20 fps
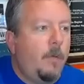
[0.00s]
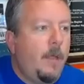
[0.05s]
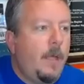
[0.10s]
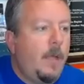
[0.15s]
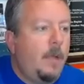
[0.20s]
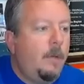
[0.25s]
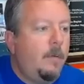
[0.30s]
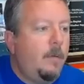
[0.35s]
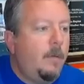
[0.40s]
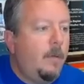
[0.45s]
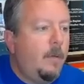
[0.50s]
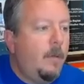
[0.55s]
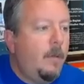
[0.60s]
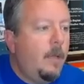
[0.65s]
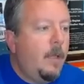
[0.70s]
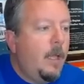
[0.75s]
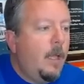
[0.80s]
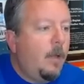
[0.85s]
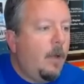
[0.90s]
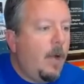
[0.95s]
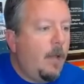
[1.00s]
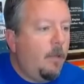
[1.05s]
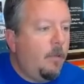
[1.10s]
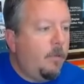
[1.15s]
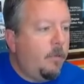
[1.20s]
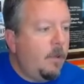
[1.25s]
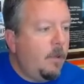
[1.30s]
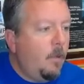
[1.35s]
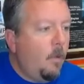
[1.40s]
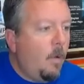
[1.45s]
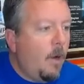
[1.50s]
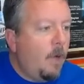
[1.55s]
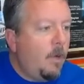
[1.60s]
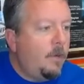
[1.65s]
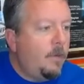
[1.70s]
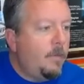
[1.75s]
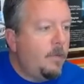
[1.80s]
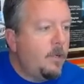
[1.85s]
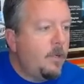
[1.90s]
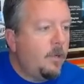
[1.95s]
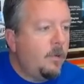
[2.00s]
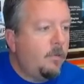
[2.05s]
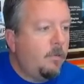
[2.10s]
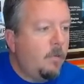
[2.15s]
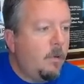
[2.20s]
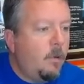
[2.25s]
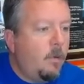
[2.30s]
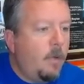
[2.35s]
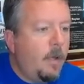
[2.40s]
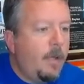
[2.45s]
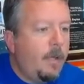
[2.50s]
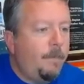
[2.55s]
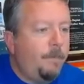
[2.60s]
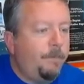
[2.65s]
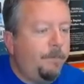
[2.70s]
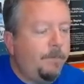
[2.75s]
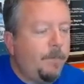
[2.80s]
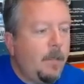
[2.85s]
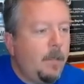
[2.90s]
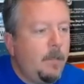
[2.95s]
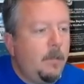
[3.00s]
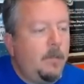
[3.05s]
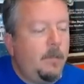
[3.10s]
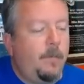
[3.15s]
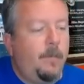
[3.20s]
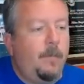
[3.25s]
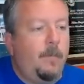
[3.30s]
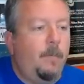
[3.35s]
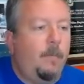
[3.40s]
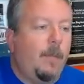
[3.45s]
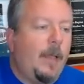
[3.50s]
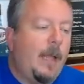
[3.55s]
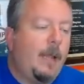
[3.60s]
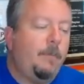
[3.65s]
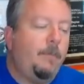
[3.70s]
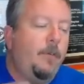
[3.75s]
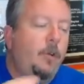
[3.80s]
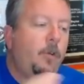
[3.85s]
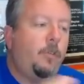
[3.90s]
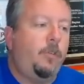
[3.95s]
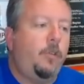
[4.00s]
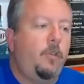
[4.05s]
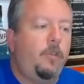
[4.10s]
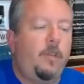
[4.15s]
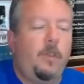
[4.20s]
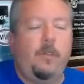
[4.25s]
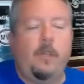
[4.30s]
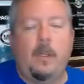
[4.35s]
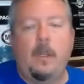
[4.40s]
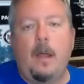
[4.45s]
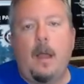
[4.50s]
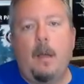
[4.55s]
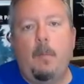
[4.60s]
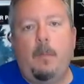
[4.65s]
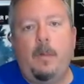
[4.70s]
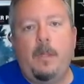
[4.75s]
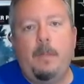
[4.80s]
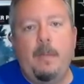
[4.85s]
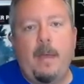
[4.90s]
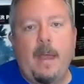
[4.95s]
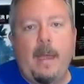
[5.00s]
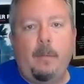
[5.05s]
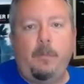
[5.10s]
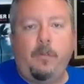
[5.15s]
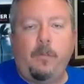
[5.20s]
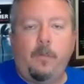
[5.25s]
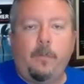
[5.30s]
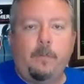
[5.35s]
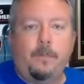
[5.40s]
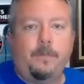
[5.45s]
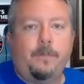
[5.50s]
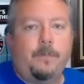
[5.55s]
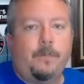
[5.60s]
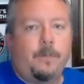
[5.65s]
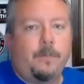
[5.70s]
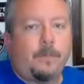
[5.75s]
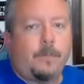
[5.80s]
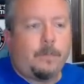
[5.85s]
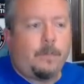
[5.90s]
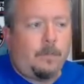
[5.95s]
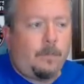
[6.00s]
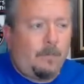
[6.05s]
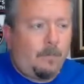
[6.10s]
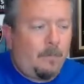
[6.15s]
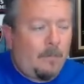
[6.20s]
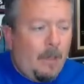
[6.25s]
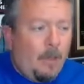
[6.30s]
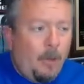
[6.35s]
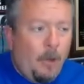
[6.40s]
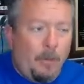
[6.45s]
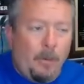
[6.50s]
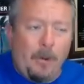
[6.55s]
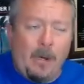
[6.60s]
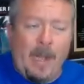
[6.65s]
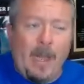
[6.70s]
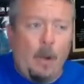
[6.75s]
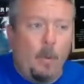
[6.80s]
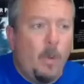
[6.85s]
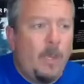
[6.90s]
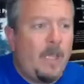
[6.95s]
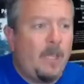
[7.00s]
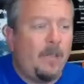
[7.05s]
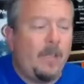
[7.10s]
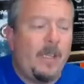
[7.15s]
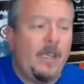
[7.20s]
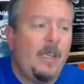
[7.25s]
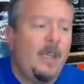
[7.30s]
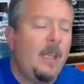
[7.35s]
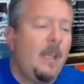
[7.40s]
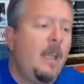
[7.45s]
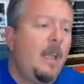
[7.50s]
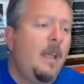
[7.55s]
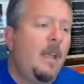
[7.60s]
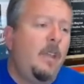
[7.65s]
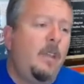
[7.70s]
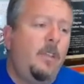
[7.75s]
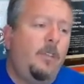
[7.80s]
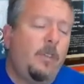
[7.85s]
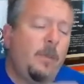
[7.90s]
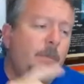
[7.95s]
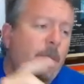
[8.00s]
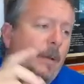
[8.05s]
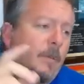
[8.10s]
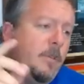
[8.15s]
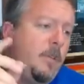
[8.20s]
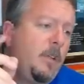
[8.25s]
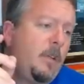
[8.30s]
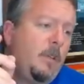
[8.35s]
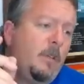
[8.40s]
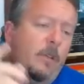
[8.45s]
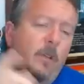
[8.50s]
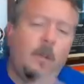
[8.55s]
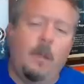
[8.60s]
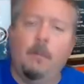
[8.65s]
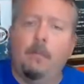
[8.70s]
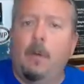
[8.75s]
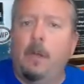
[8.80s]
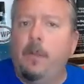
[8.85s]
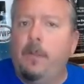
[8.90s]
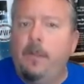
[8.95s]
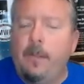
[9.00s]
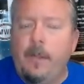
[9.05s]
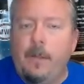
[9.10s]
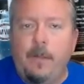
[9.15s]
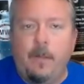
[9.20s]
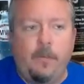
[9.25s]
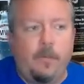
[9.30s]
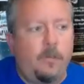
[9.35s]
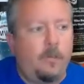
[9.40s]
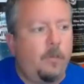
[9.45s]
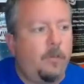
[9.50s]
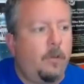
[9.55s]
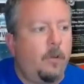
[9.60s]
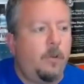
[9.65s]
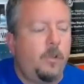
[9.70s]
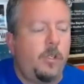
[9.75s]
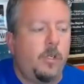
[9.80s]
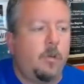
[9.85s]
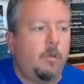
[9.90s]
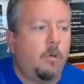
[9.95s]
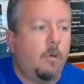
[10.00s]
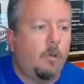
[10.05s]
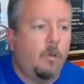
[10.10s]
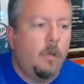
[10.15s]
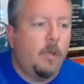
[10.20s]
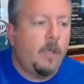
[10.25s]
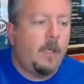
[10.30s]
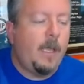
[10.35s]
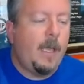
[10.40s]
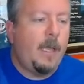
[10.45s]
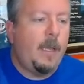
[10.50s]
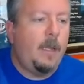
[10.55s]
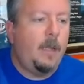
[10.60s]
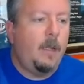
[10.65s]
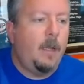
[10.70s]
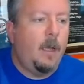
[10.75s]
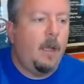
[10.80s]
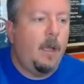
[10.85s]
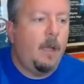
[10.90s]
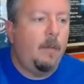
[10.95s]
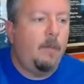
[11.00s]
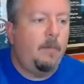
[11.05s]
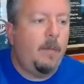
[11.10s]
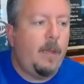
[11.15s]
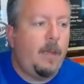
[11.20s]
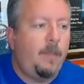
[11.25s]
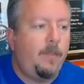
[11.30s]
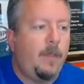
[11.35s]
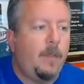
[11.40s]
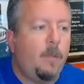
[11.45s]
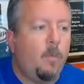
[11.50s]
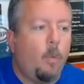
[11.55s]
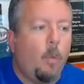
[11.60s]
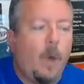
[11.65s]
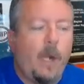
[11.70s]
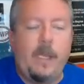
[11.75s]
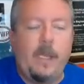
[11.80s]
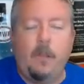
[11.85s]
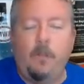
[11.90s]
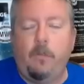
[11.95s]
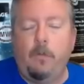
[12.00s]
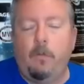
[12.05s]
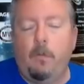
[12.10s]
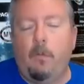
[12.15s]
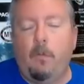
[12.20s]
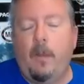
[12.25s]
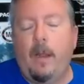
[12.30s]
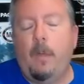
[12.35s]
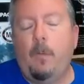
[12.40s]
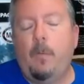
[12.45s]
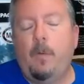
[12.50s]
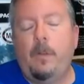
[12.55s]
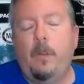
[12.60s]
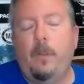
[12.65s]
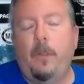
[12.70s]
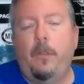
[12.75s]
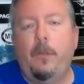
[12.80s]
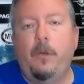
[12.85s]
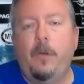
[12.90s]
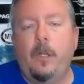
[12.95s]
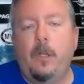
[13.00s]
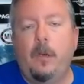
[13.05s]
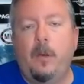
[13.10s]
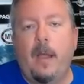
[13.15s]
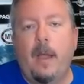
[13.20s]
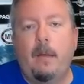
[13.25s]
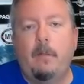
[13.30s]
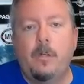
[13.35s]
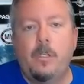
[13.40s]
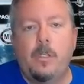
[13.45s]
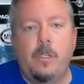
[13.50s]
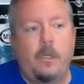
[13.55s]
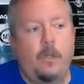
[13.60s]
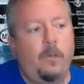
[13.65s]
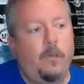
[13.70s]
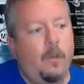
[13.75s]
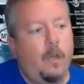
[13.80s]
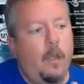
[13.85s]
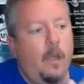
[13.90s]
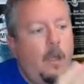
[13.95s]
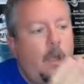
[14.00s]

that. All right, let's look at the water temperatures real quick. A lot of folks use these anomaly maps. They're put out weekly. Sometimes you can look at monthly. This is just a general look at it. Anything white is around what the 30-year average is.